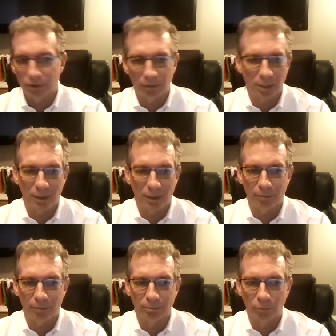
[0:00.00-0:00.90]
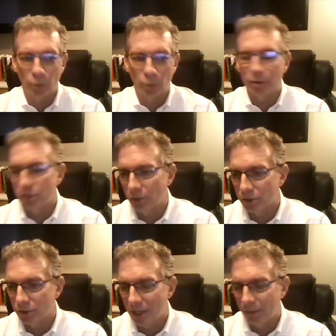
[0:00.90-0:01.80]
I probably have more than 2
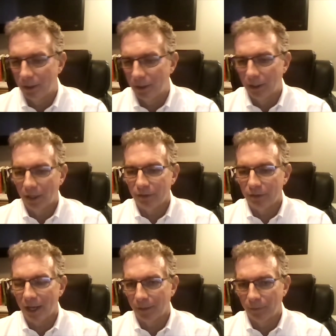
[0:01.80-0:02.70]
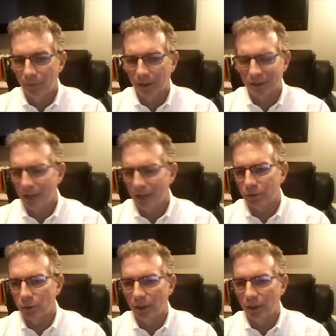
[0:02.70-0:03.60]
years now of data because I don't
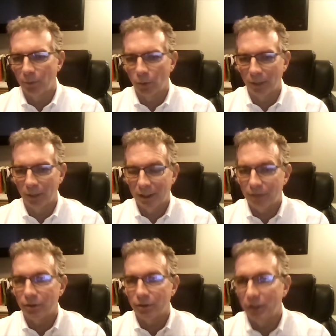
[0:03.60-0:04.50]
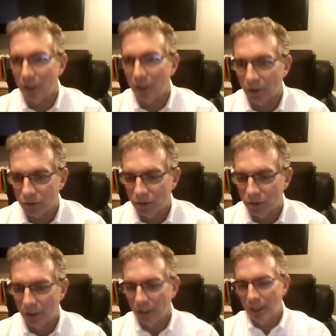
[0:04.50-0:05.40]
do it anymore, but I did it for years.
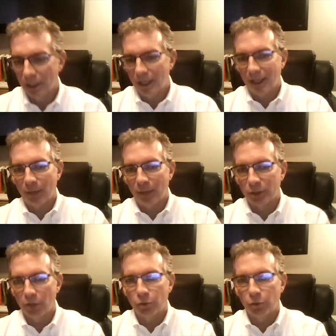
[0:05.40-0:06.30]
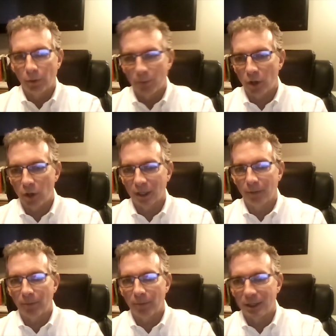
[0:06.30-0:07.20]
And I would go through and mark
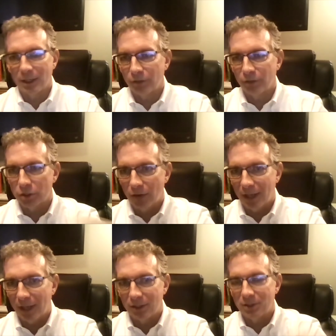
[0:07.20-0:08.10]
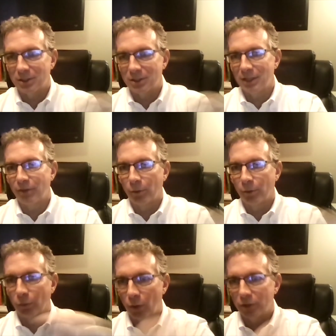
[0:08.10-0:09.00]
up my different strategies to see if they would
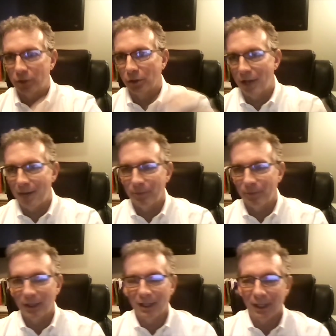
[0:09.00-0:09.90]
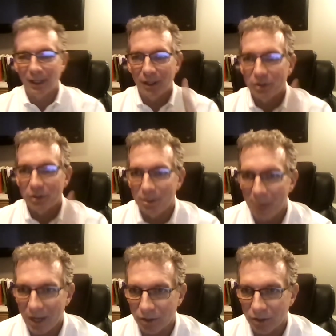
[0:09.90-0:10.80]
have worked or not. And here's the
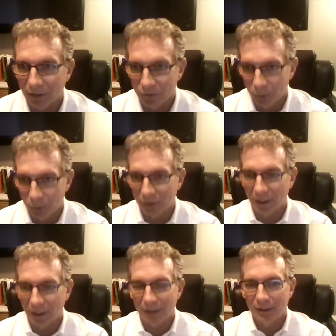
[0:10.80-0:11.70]
magic of doing that.